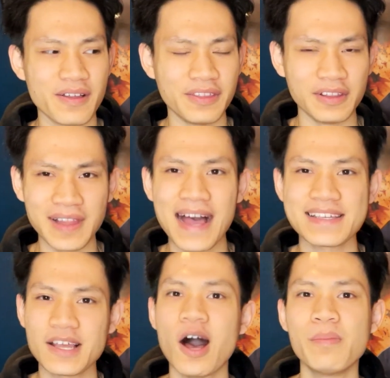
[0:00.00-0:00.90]
the
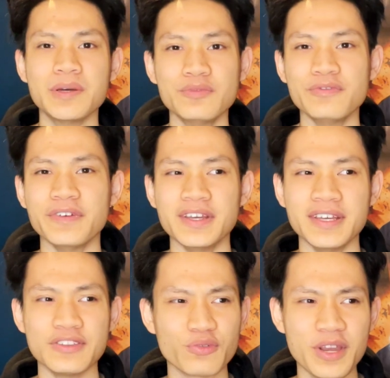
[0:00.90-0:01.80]
last Hobbit movie
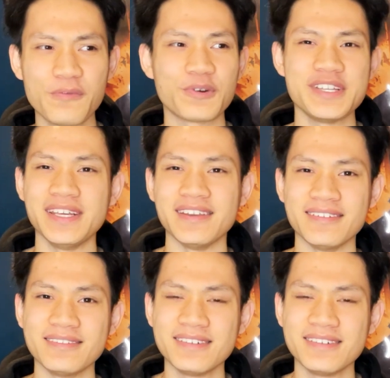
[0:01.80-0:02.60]
in 2014.